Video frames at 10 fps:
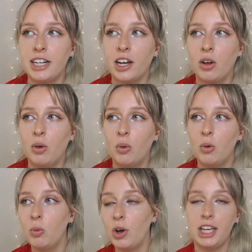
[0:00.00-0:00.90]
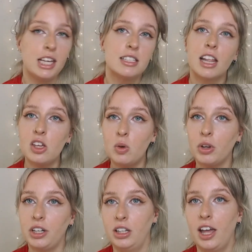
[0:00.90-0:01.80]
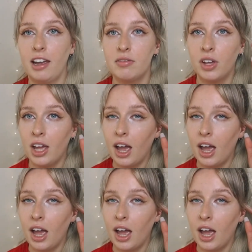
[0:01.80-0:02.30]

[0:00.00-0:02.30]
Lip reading: out what it is that you want in life.